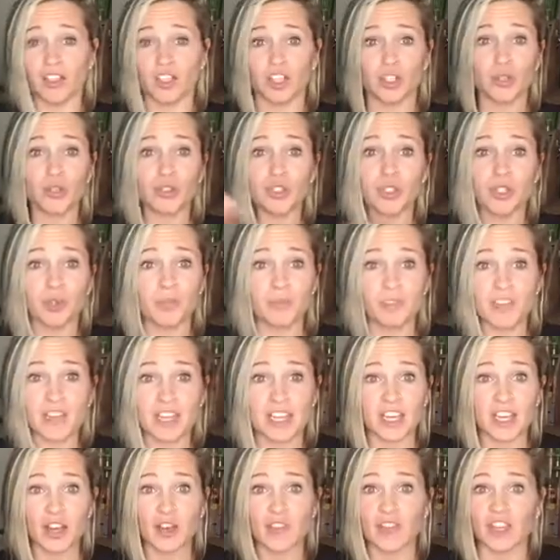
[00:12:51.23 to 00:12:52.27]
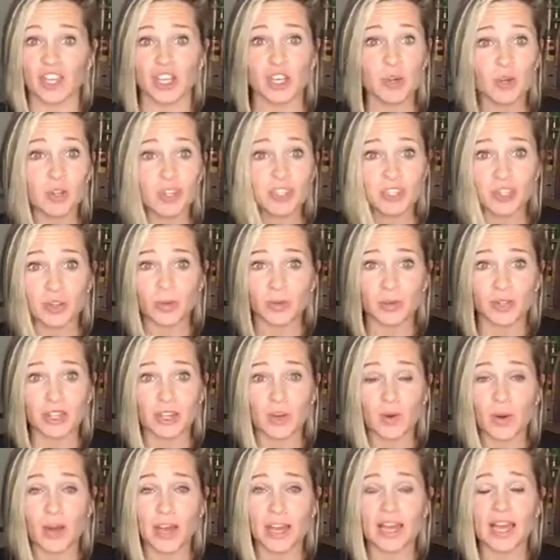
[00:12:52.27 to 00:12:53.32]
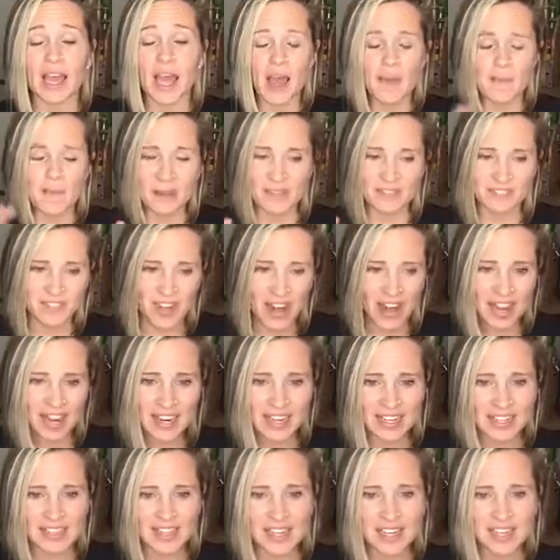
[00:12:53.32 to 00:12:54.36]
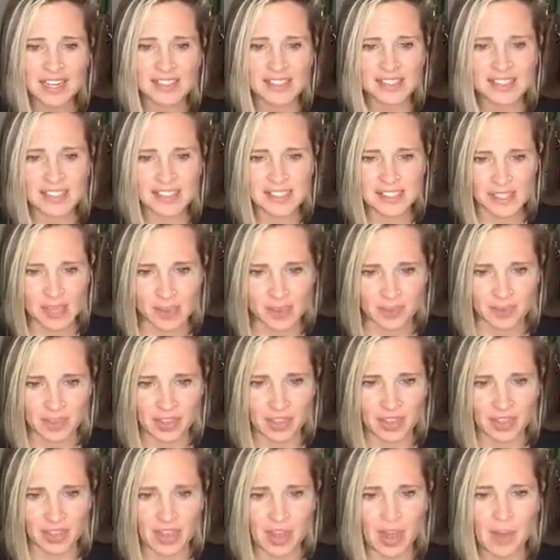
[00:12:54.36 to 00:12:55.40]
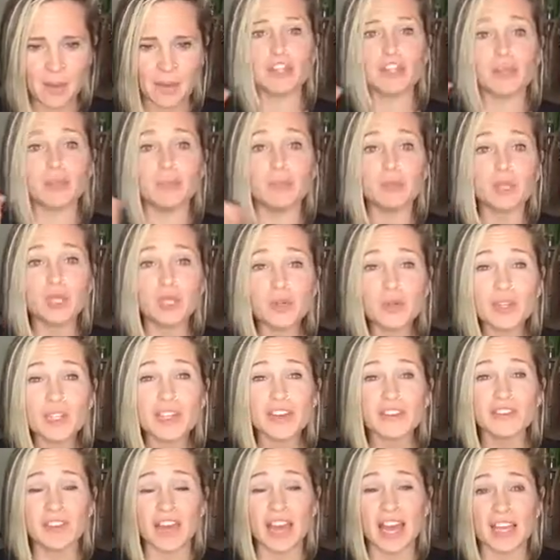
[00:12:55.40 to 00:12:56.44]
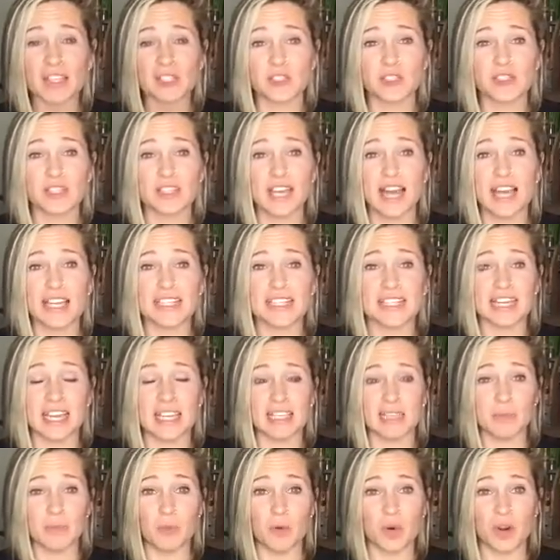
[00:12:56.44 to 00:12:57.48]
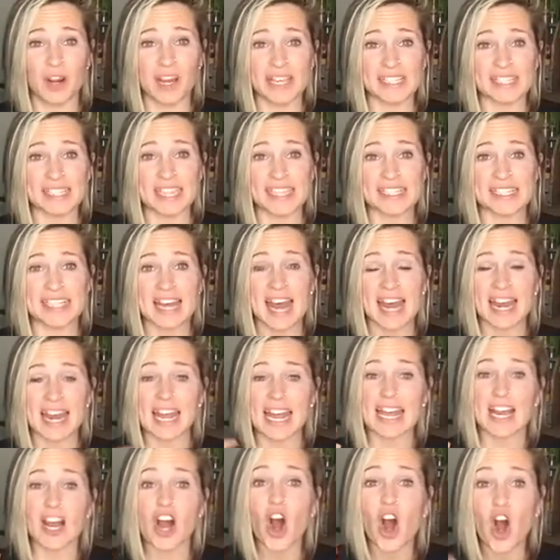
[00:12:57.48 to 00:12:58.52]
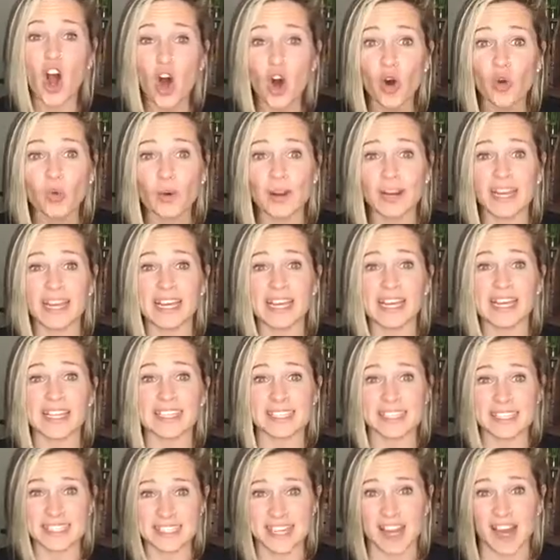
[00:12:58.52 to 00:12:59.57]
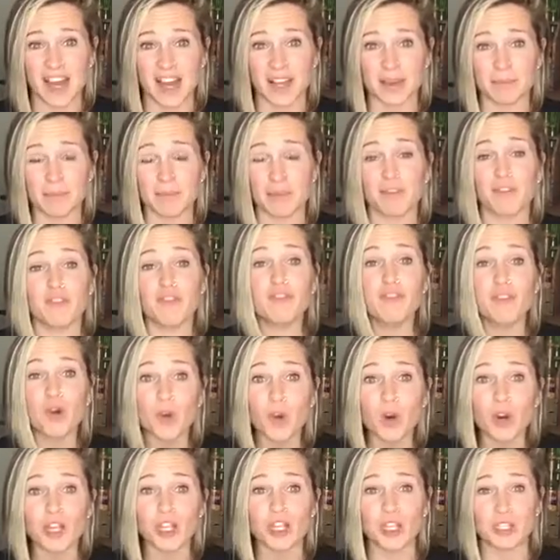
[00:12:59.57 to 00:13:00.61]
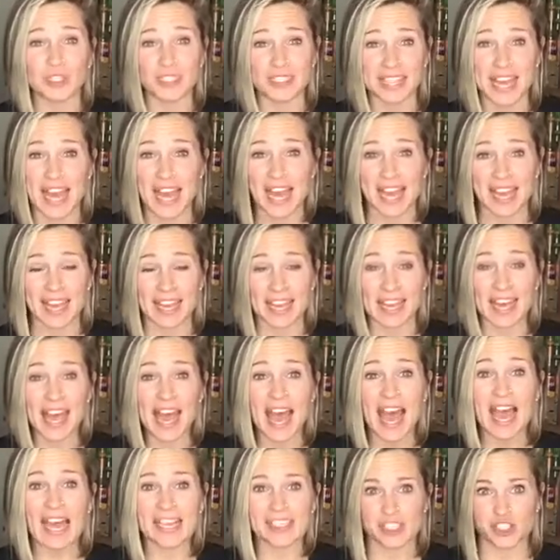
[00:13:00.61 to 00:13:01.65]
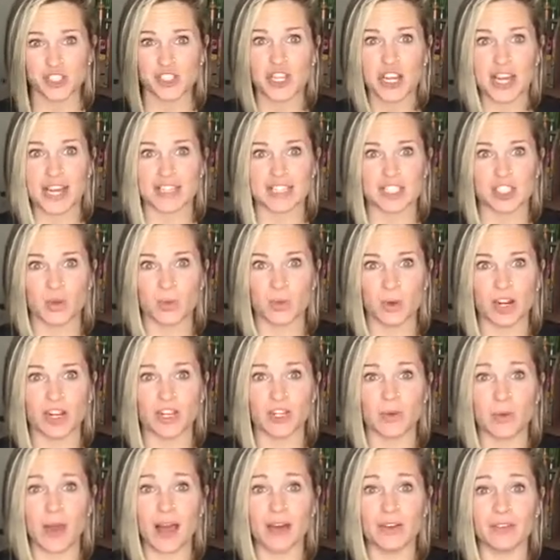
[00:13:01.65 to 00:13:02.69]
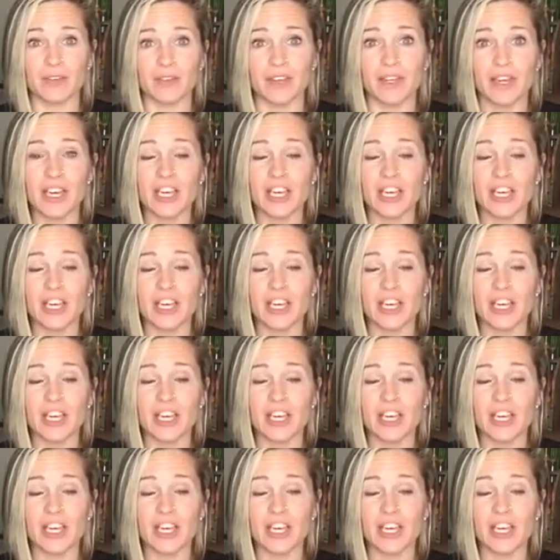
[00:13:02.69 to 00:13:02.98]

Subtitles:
YouTube video that you can do really quick, but find something. The beauty of exercising in the mornings is that it already is done before your day has a chance to wear you out.